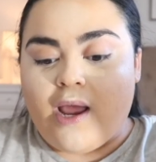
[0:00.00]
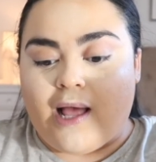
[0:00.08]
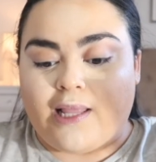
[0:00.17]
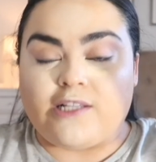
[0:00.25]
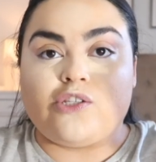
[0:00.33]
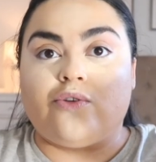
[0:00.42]

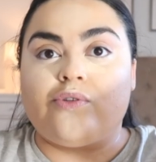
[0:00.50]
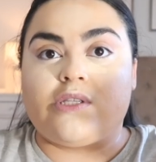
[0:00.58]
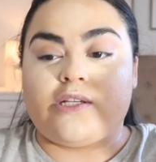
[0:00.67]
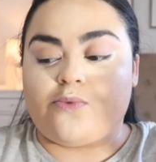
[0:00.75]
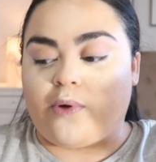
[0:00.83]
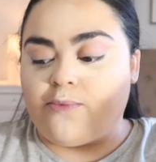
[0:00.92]
I like to use
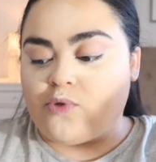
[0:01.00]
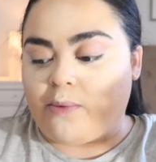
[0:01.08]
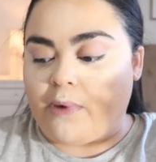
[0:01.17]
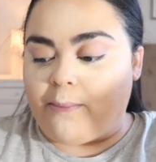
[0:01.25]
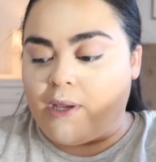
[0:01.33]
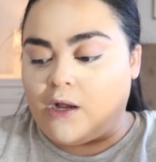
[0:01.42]
this when I'm
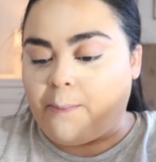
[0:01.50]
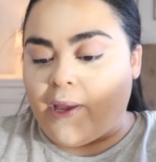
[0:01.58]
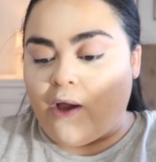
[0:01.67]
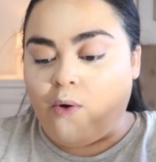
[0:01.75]
doing my makeup at